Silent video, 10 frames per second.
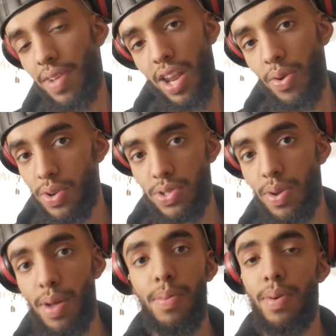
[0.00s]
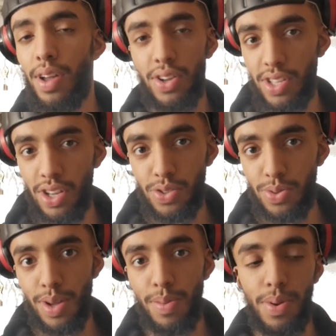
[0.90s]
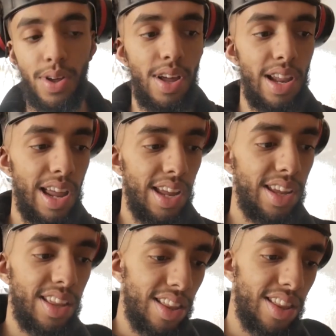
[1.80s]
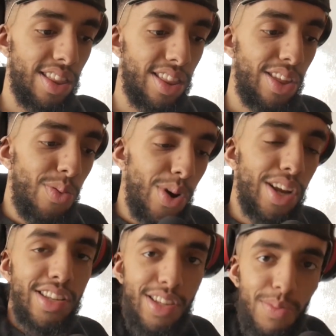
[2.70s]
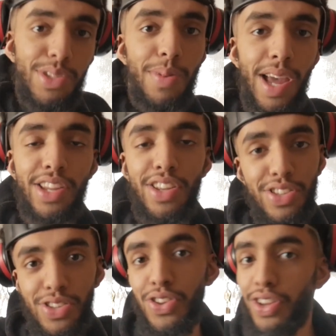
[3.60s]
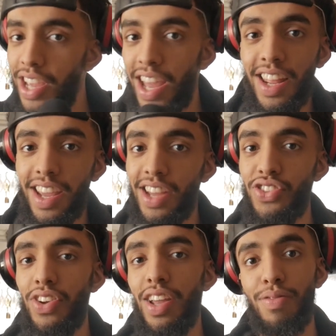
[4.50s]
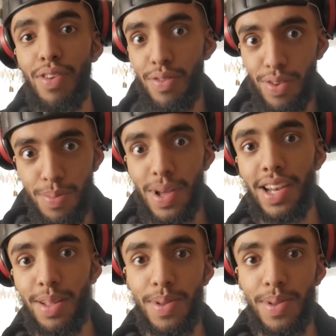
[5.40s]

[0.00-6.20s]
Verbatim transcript: I don't want to swear because I don't swear, but like the word that's coming to my head is, you're going to get treated very badly,